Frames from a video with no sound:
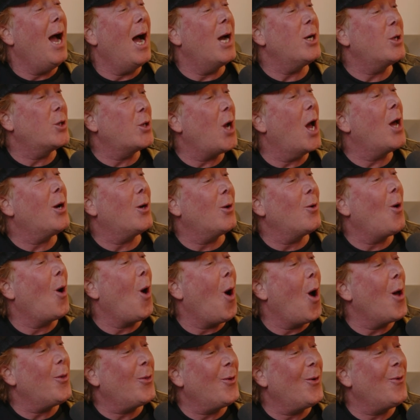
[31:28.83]
shot her
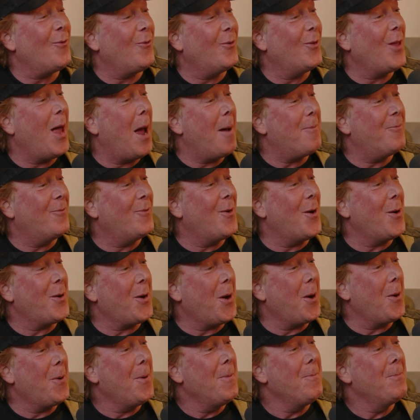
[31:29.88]
author flap
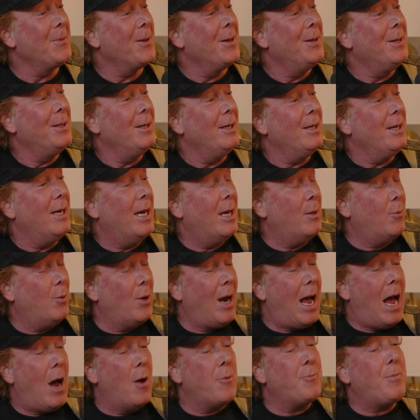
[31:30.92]
photo. Oh. And we're
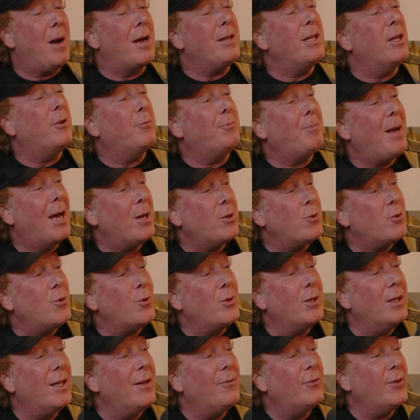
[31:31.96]
out by these
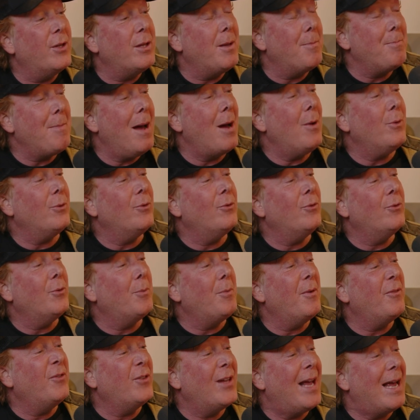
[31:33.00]
petroglyphs in the mountains
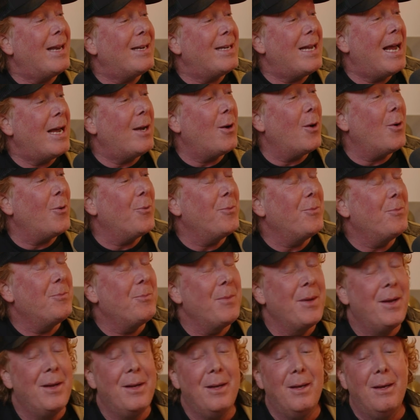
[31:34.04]
above San Diego,
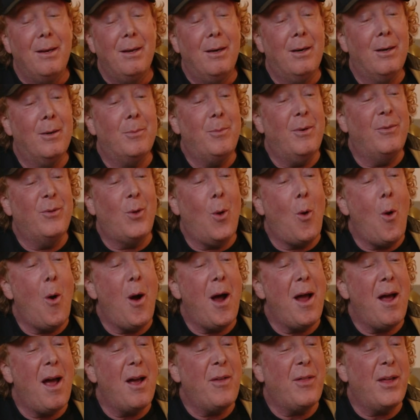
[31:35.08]
or above La
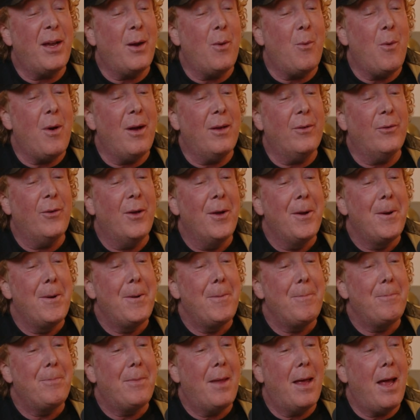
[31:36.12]
Jolla, I think it was.
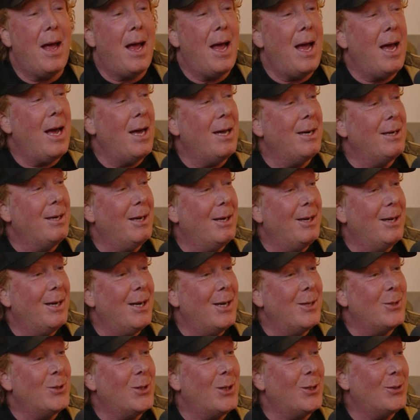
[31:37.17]
And
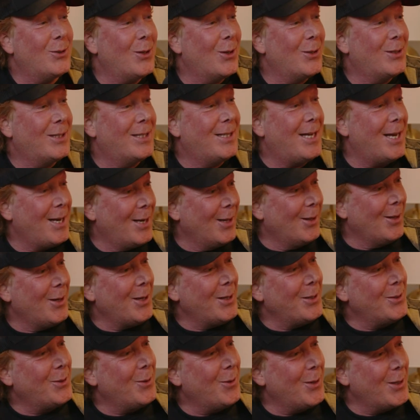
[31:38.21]
she starts
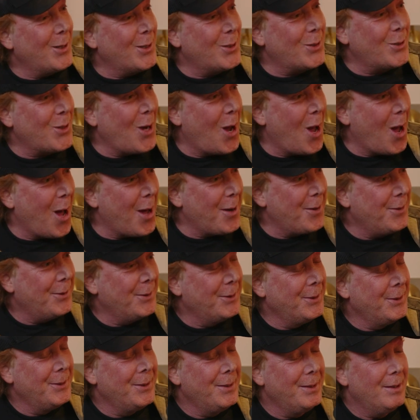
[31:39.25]
giggling during a shot.
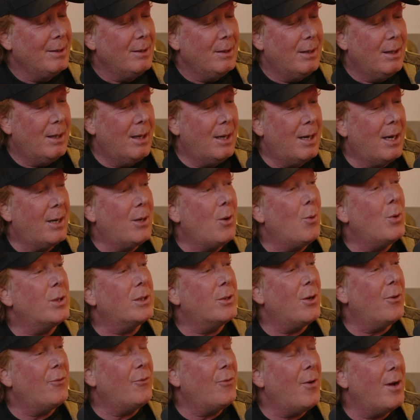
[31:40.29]
And I go, what's
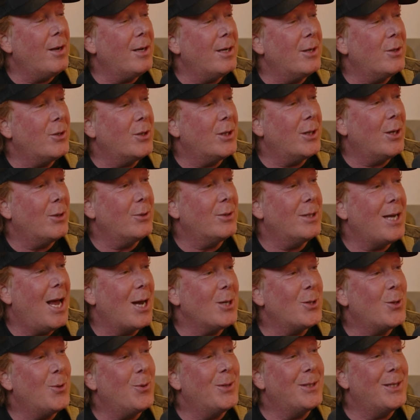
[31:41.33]
so funny? She goes,
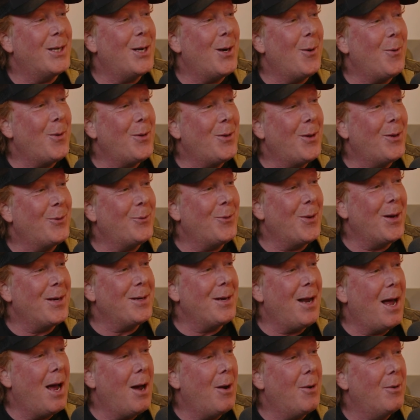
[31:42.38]
Yeshua's here with us right
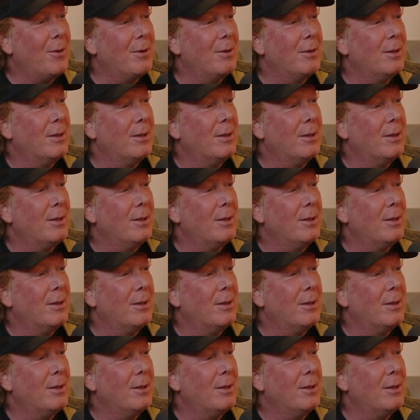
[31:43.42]
now.